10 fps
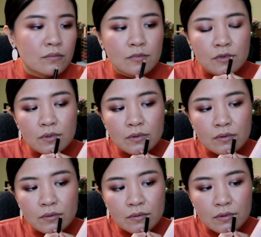
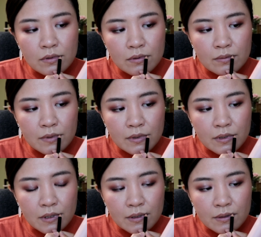Still very
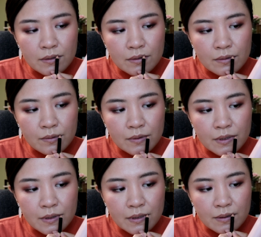nice, still
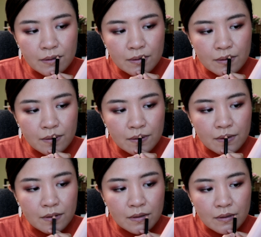very
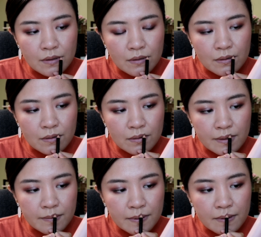
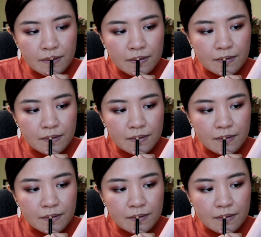creamy.